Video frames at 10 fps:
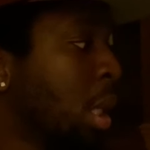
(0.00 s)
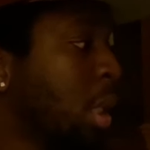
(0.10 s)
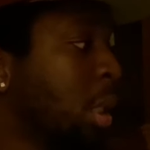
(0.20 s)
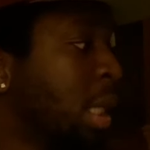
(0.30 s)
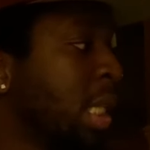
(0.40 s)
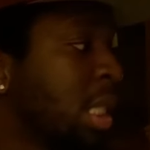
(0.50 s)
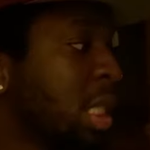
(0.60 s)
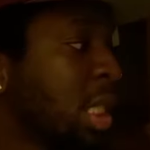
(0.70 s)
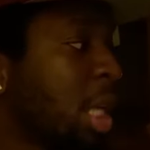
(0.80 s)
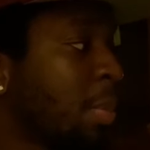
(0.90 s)
this
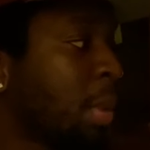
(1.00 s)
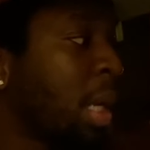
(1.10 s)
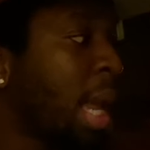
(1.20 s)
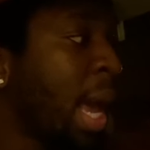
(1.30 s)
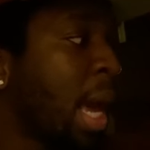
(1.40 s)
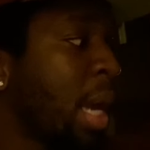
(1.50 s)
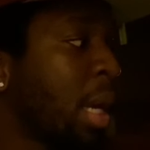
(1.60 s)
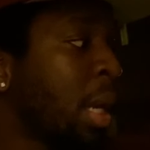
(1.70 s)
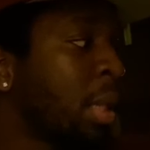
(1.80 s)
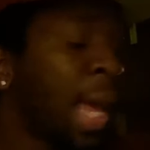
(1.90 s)
is something
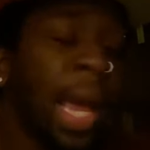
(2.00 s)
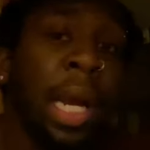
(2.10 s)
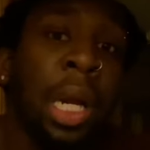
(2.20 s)
that